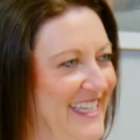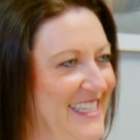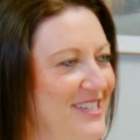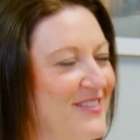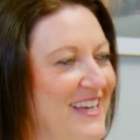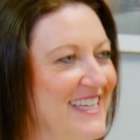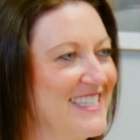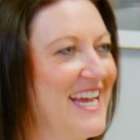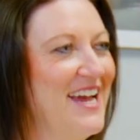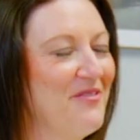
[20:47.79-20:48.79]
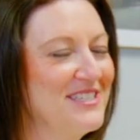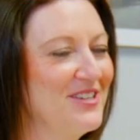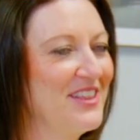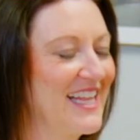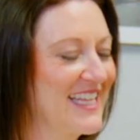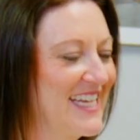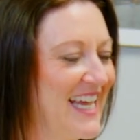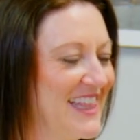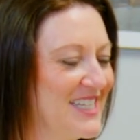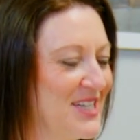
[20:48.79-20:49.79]
You think what's the
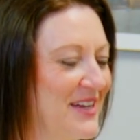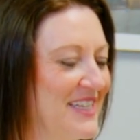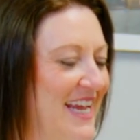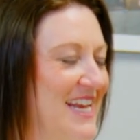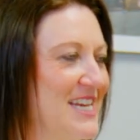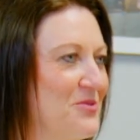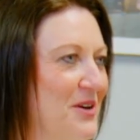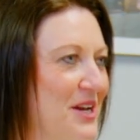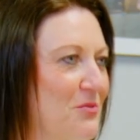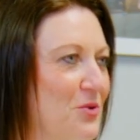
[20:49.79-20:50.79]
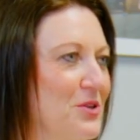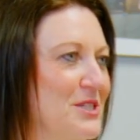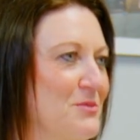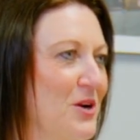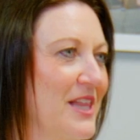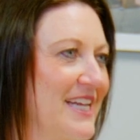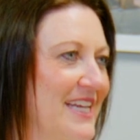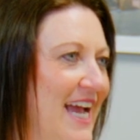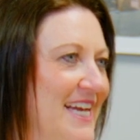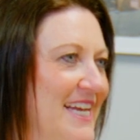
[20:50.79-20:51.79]
80-20 rule is more like
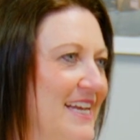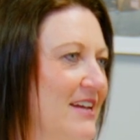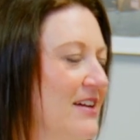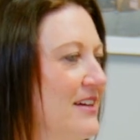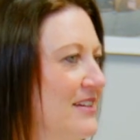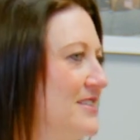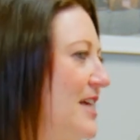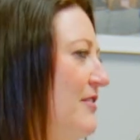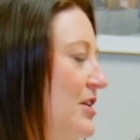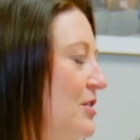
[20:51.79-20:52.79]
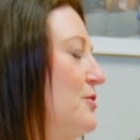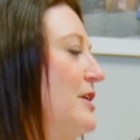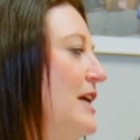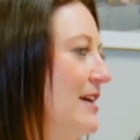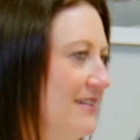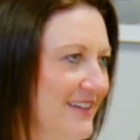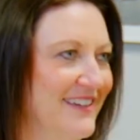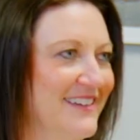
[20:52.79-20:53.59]
97-3?